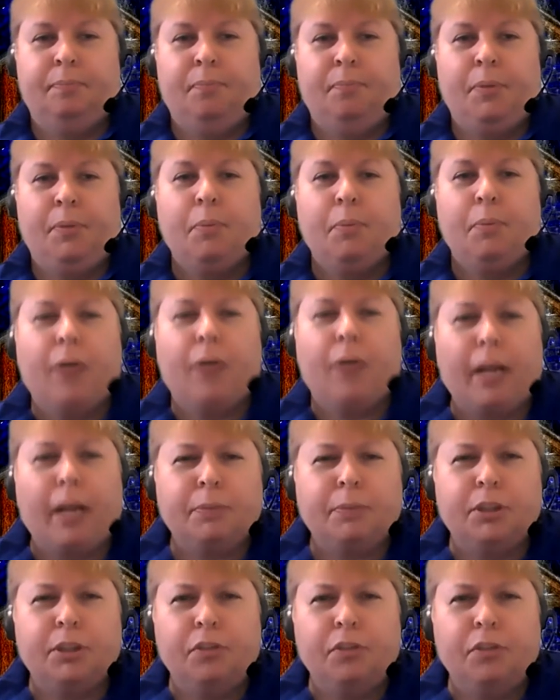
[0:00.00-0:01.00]

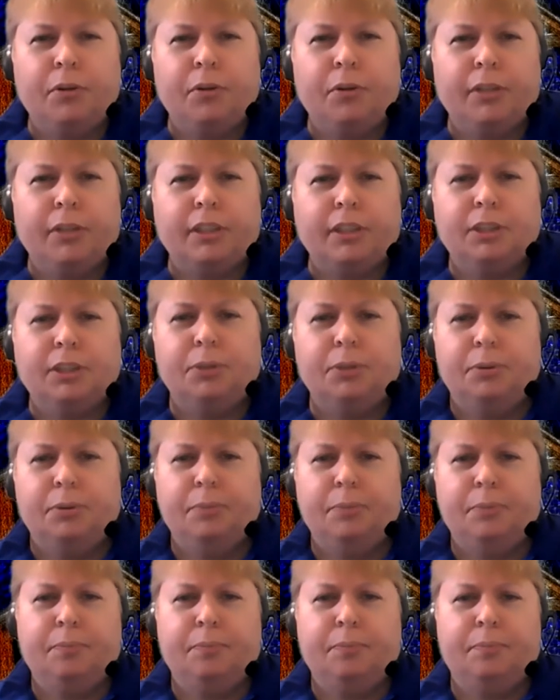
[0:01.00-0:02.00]
Perhaps you've heard it too.
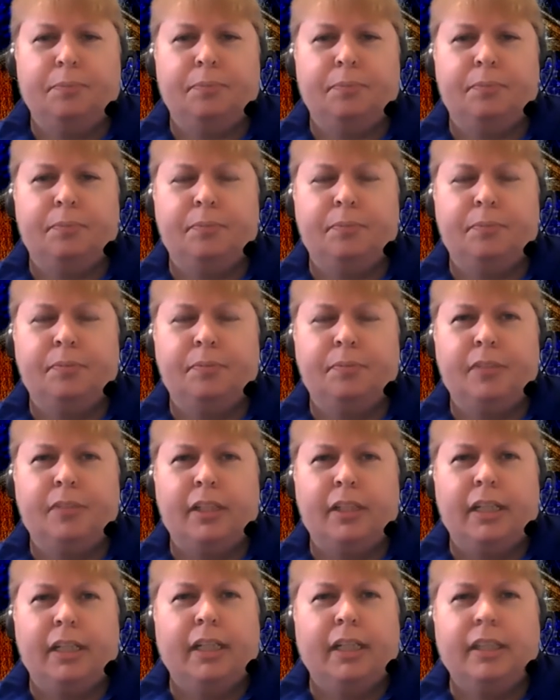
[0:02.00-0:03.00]

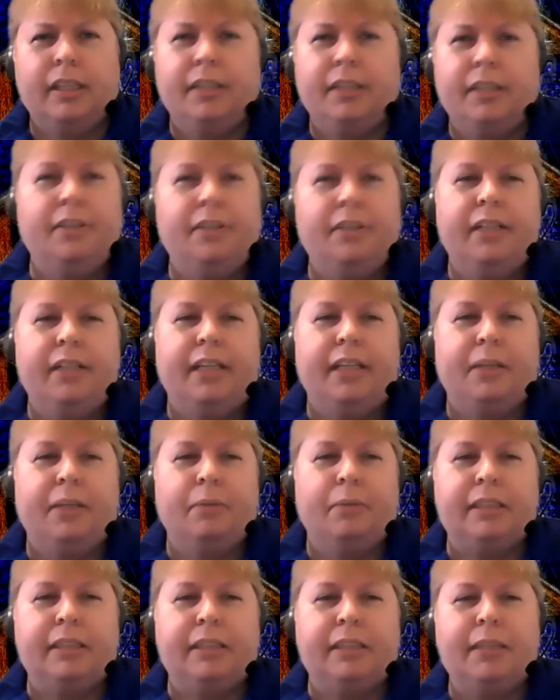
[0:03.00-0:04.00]
Clearly, there
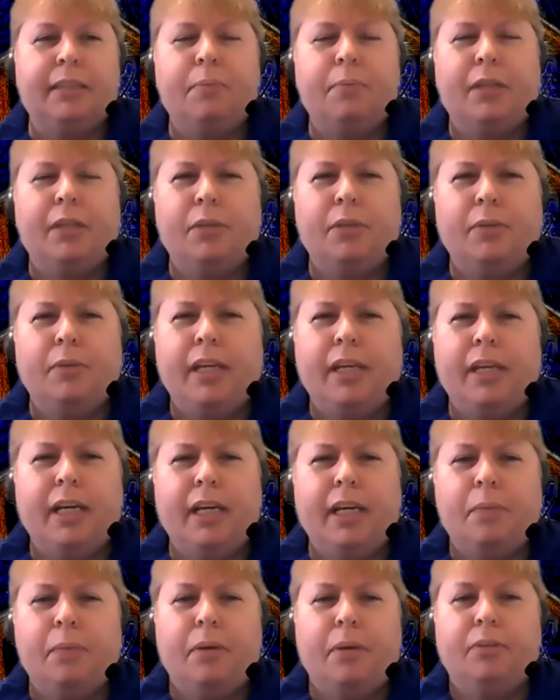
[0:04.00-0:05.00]
was something unique
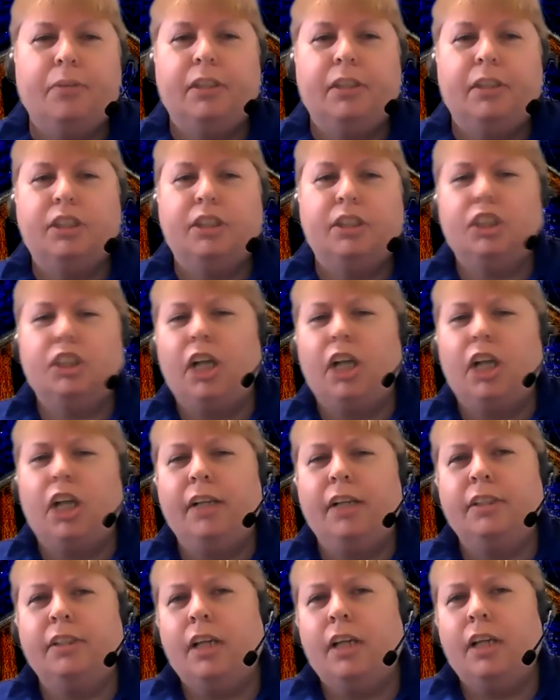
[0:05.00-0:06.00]
about this
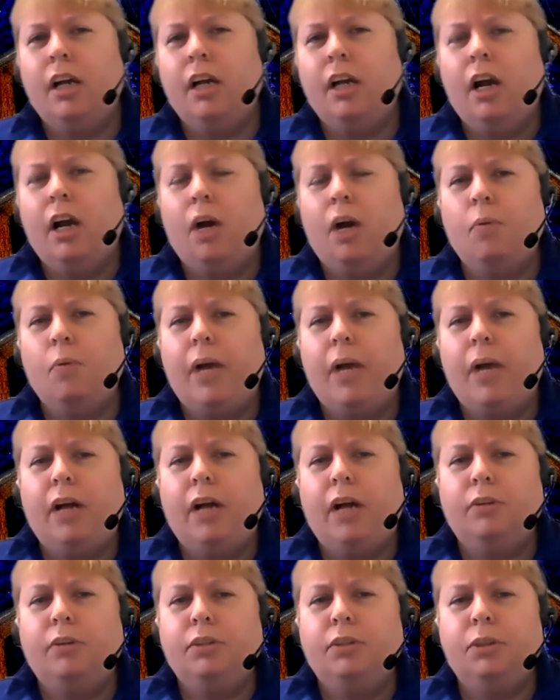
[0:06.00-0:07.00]
child
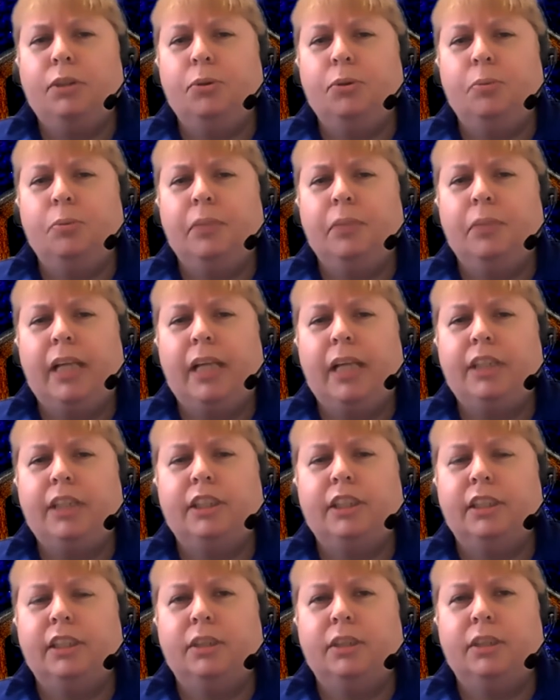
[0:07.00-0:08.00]
around whom
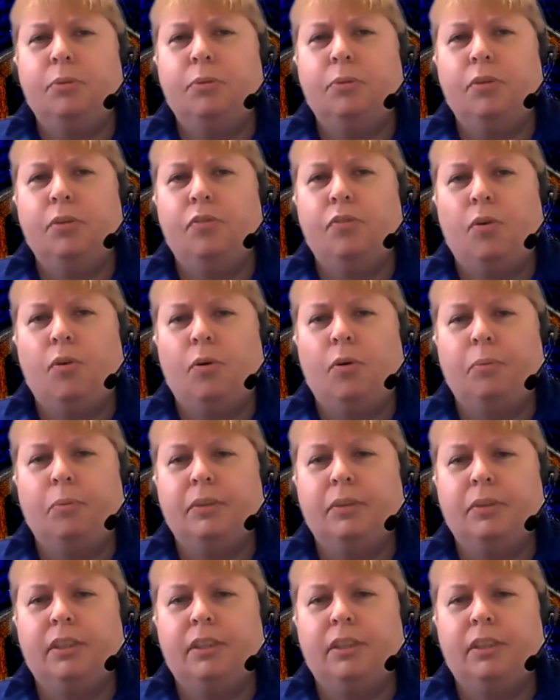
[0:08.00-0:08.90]
legends were formed.